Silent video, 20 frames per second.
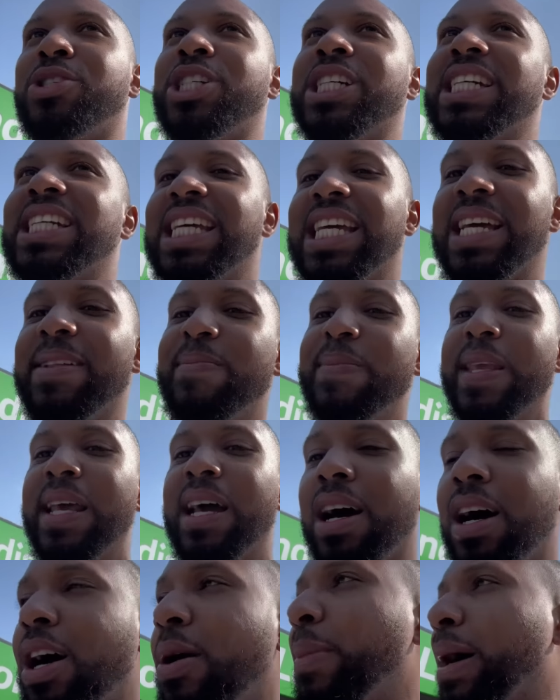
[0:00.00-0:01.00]
journey.
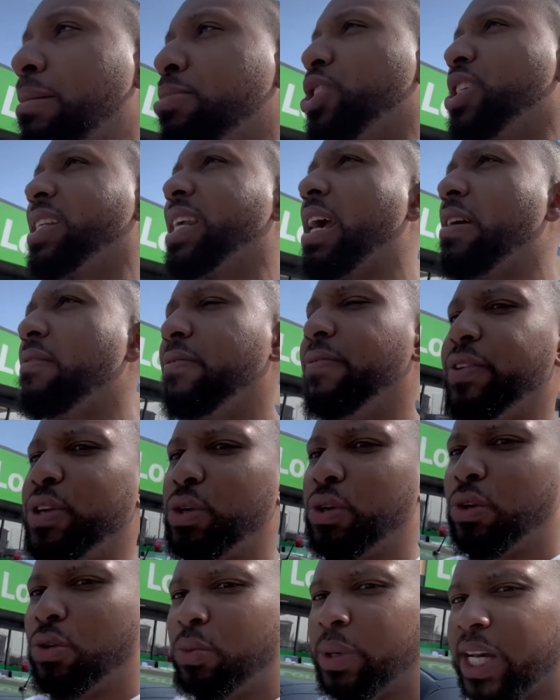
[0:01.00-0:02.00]
I'm just getting
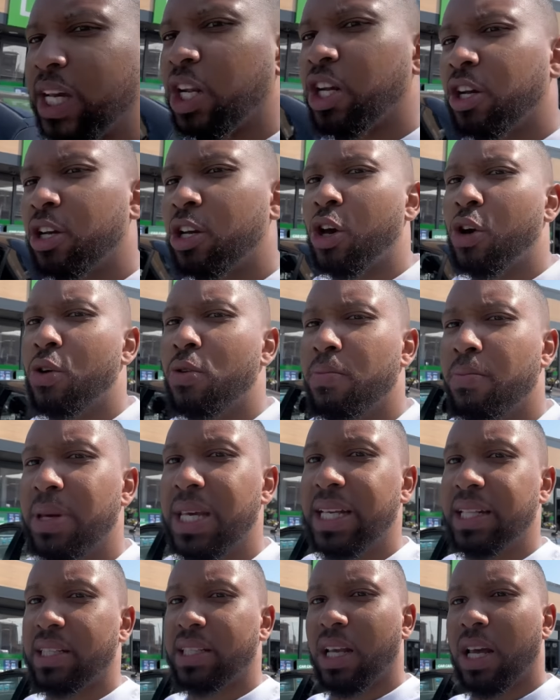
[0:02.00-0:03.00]
fuel. We're gonna go and
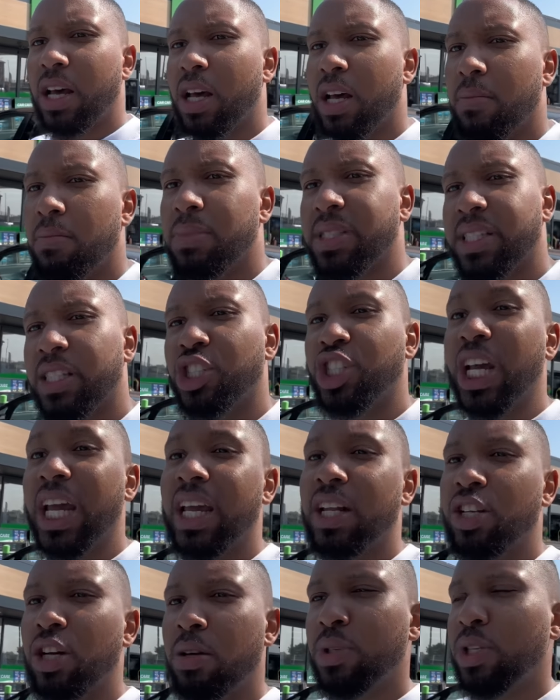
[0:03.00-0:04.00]
meet Mr.
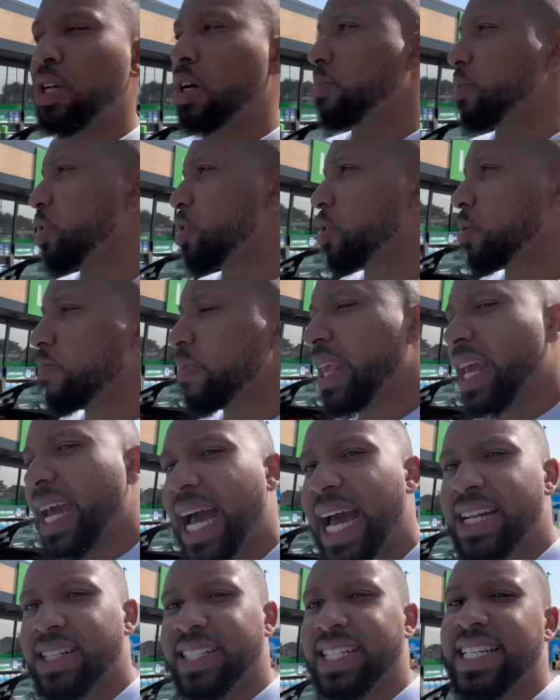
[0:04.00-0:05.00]
JWW
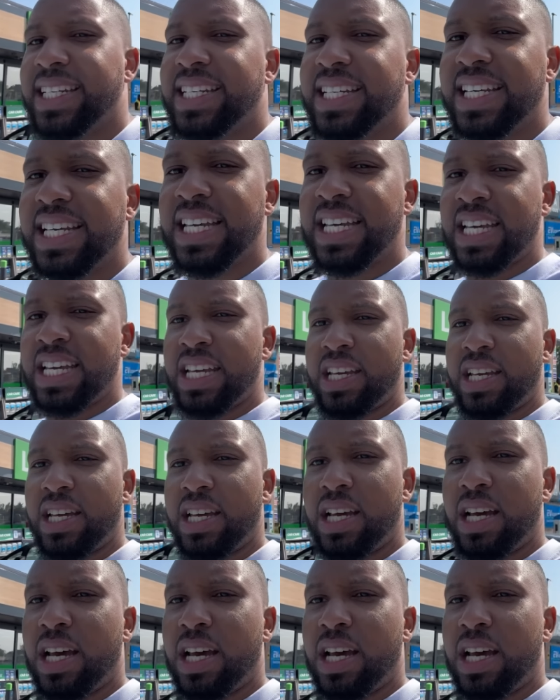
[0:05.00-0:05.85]
and DDE.